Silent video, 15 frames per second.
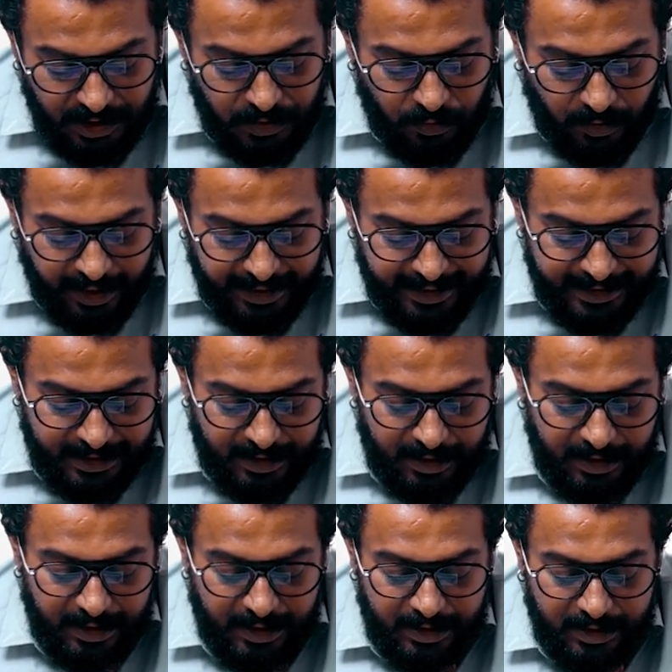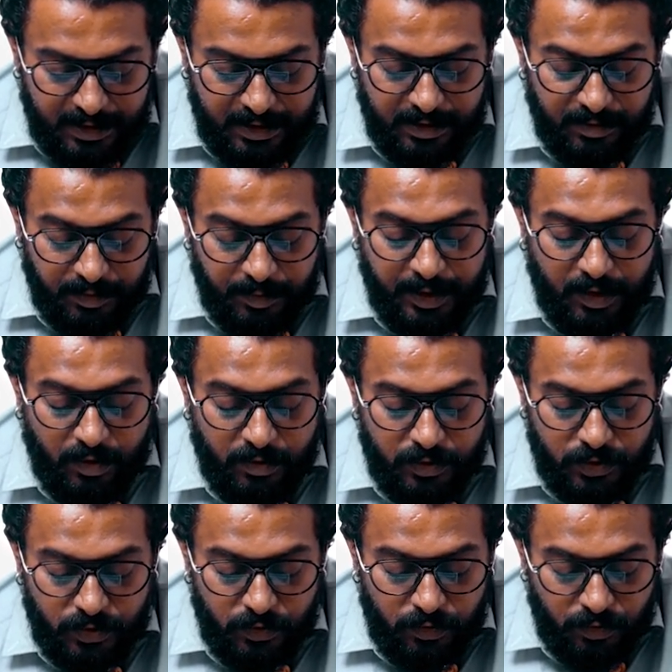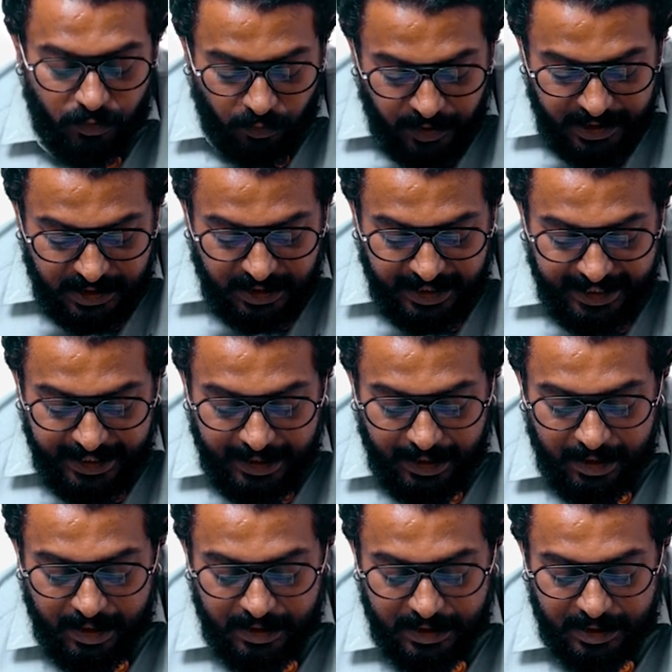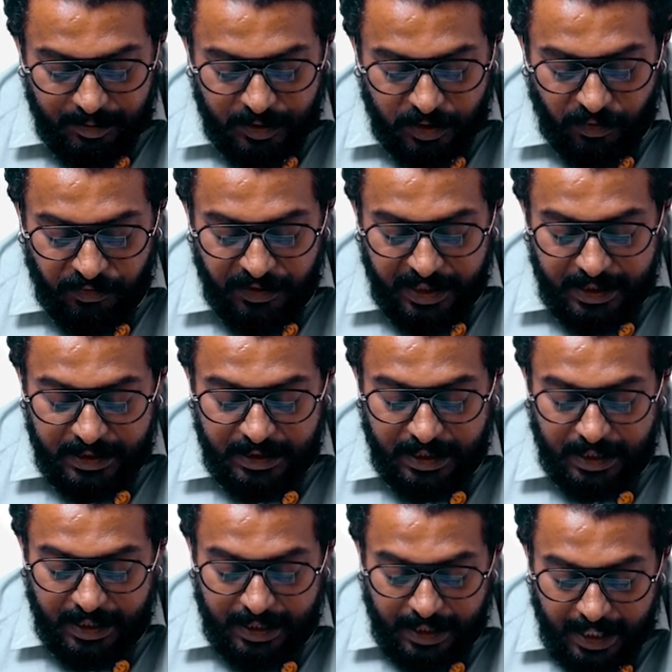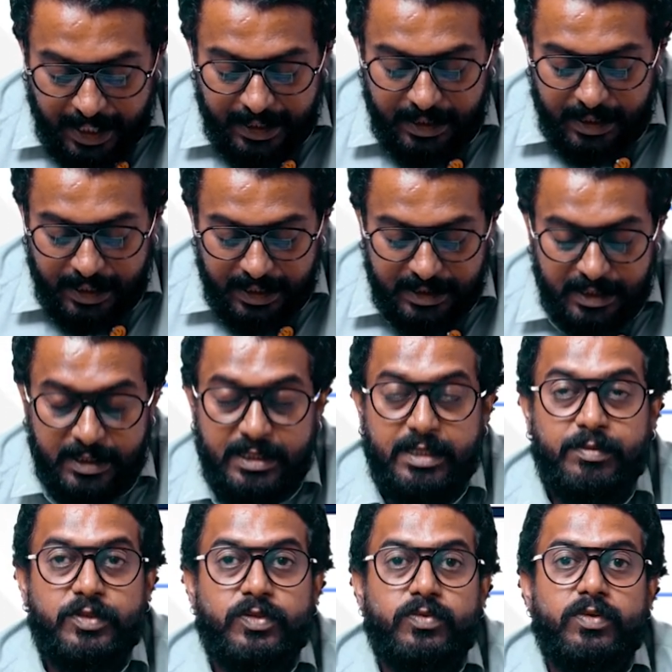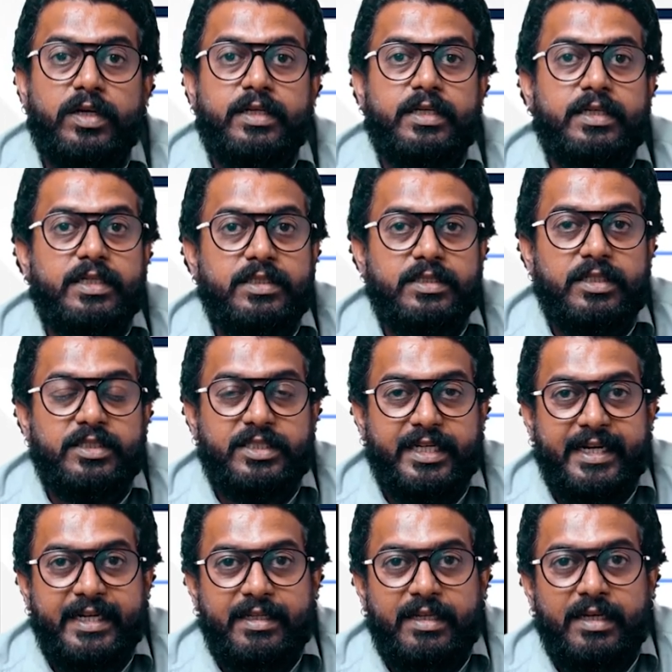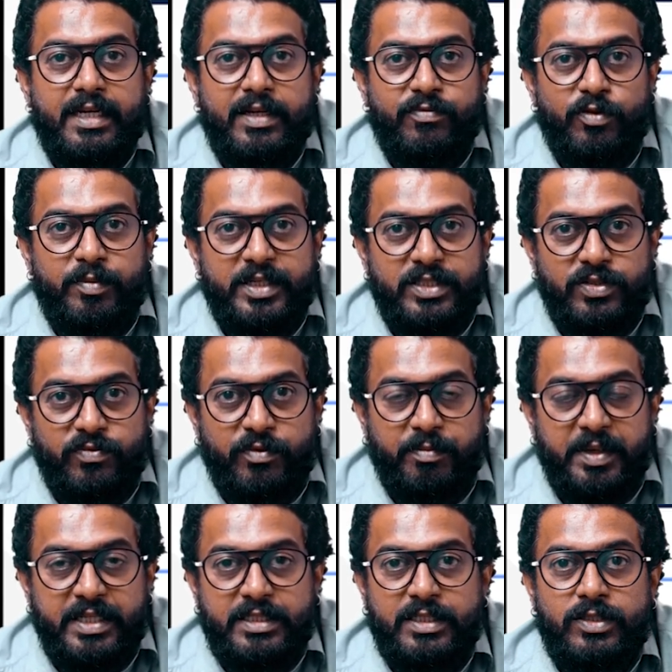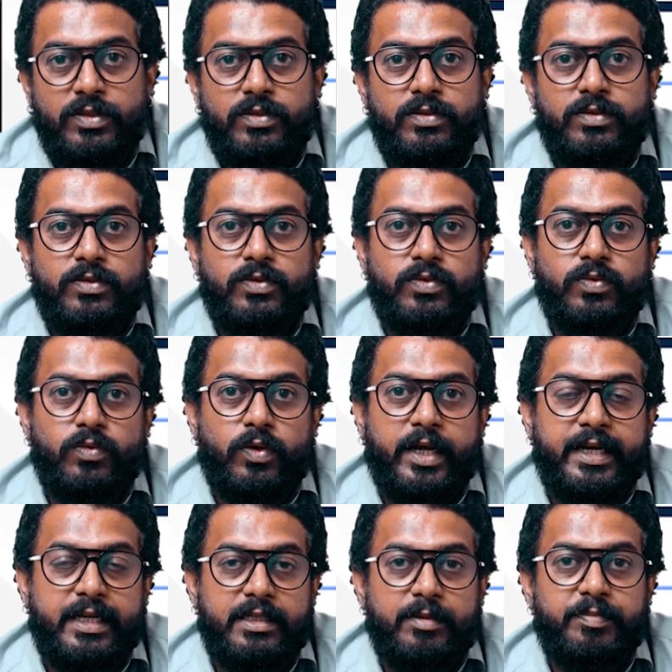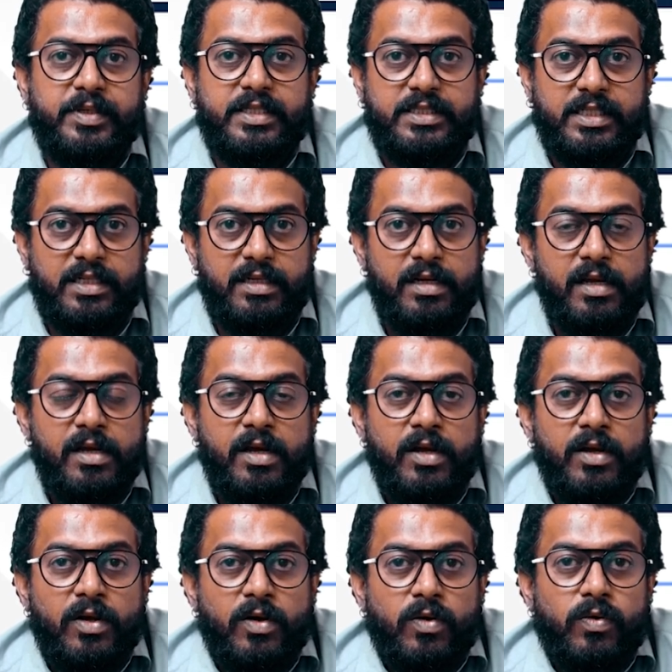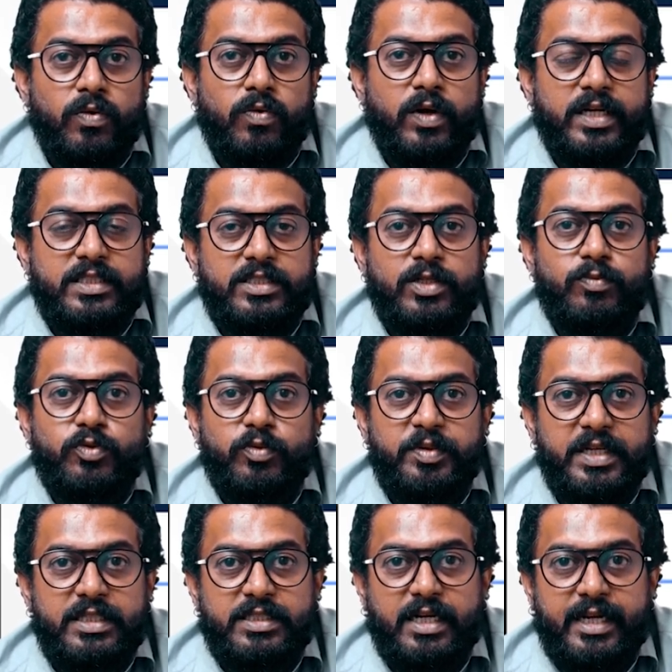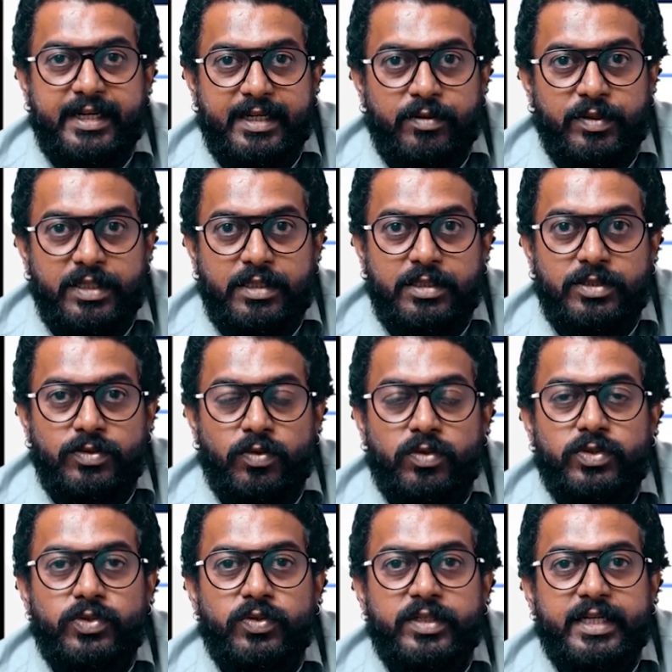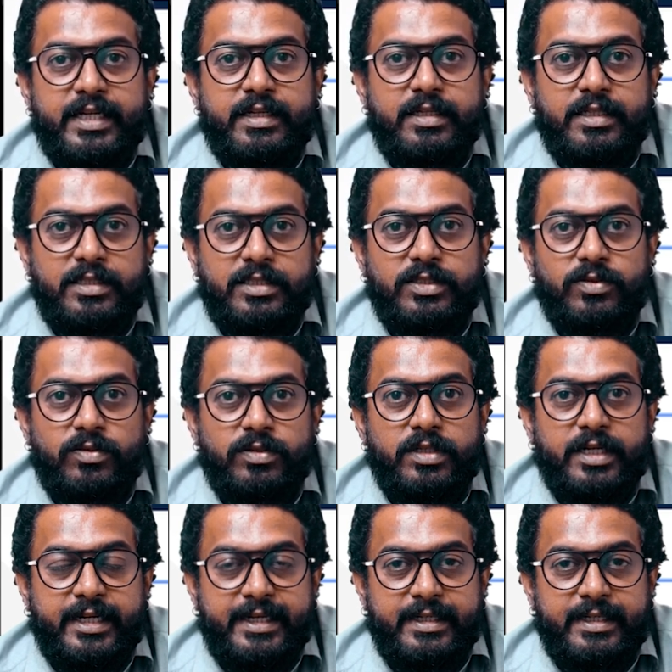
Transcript: violation belongs to which legal concepts of nurse-client relationship. So, a nurse shared the information of a patient to another person who assumed to be his relative. It is not sure that he is not